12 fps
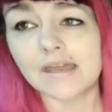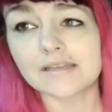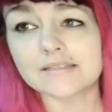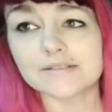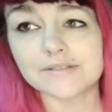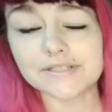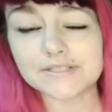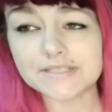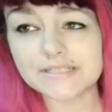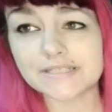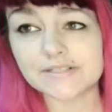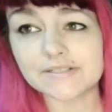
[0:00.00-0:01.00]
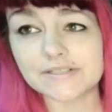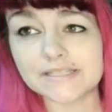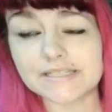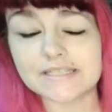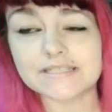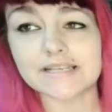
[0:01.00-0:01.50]
So here's the deal
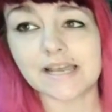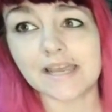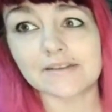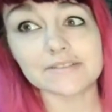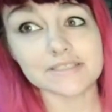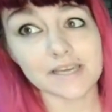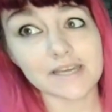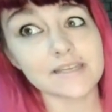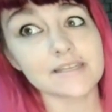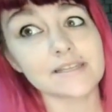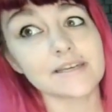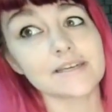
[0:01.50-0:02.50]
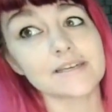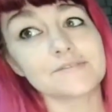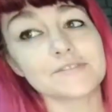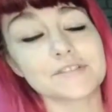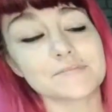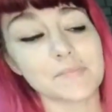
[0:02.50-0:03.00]
is I have a ton of
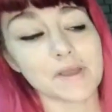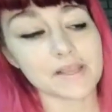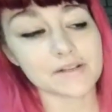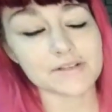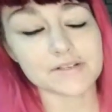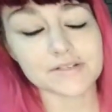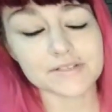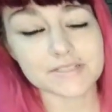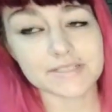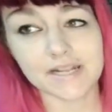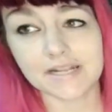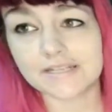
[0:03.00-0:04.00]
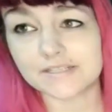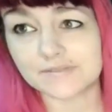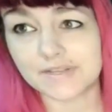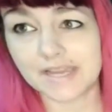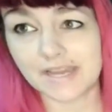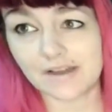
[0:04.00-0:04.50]
spiders that I need to
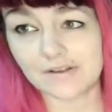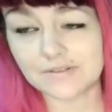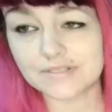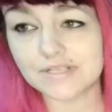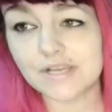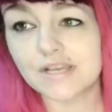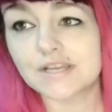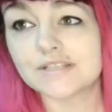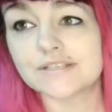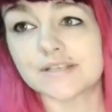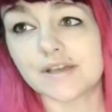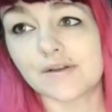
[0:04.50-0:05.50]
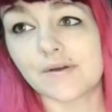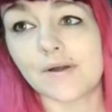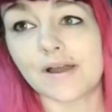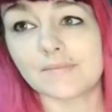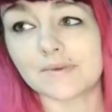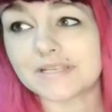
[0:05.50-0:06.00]
rehouse. So
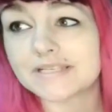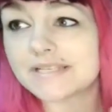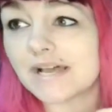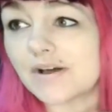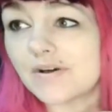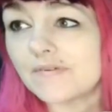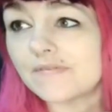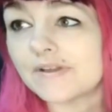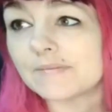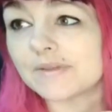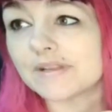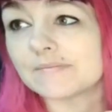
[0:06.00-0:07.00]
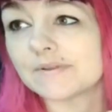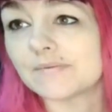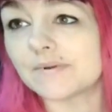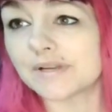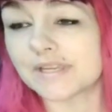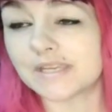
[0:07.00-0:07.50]
I myself am going to be
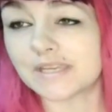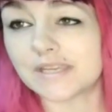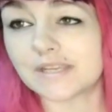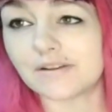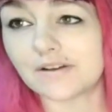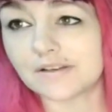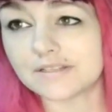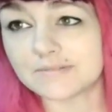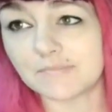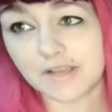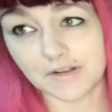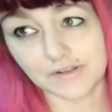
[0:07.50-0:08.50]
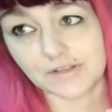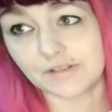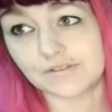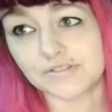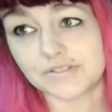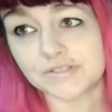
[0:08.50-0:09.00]
working on spider
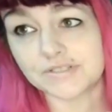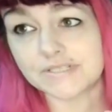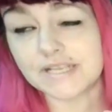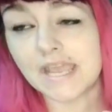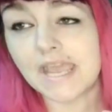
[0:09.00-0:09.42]
enclosures.